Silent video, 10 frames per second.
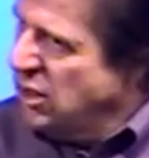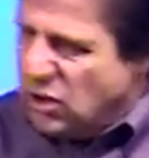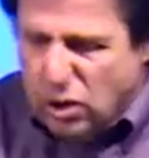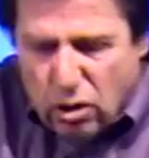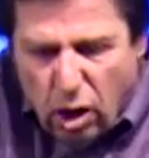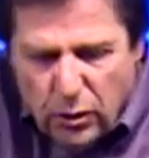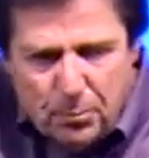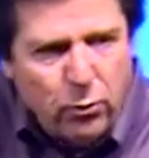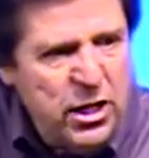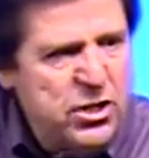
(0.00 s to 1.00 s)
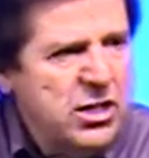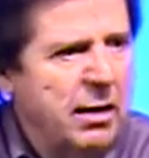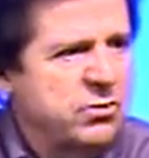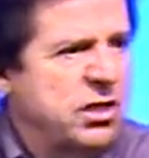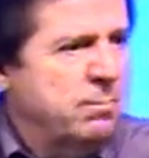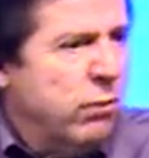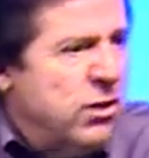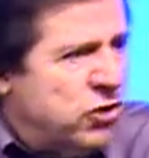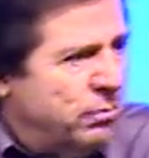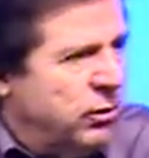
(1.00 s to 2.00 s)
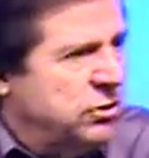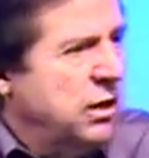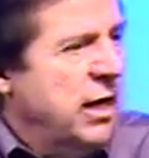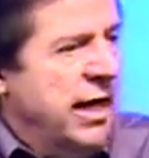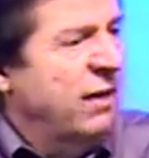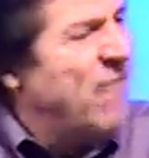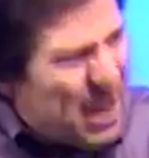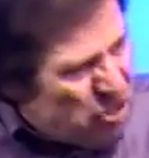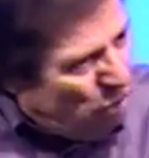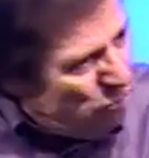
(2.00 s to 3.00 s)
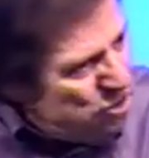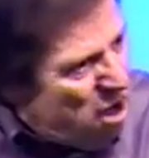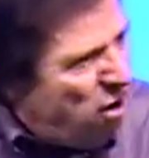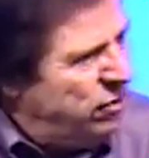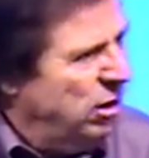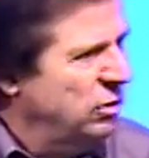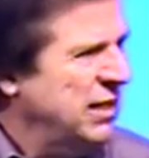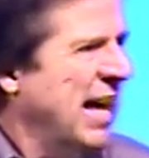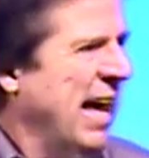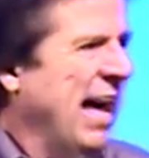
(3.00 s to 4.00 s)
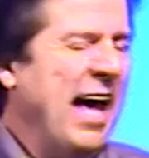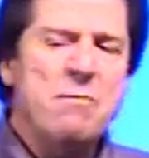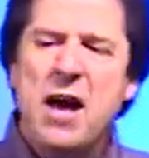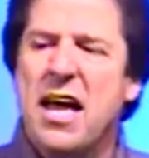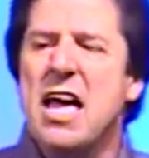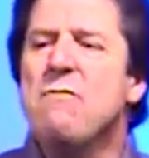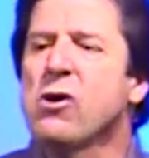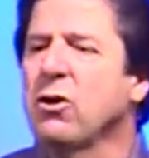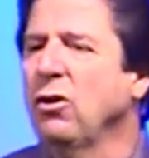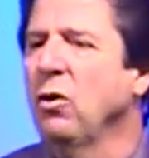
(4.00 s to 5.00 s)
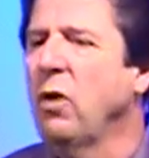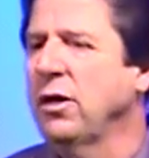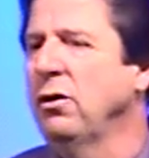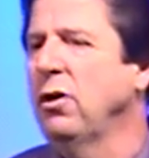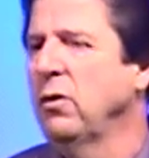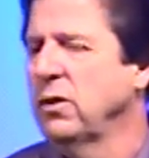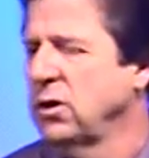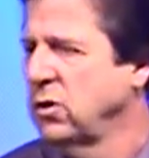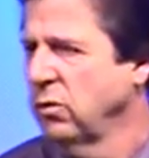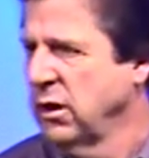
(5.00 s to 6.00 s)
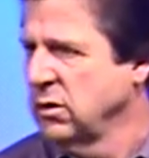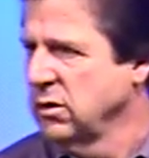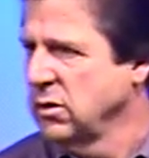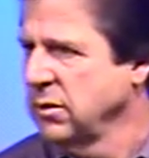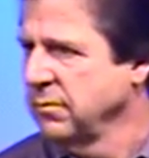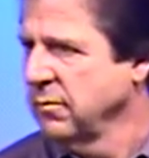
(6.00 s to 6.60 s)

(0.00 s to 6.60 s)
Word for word: So they're called the precepts, the principles. If I don't know those, how am I ever going to know what to do in situations?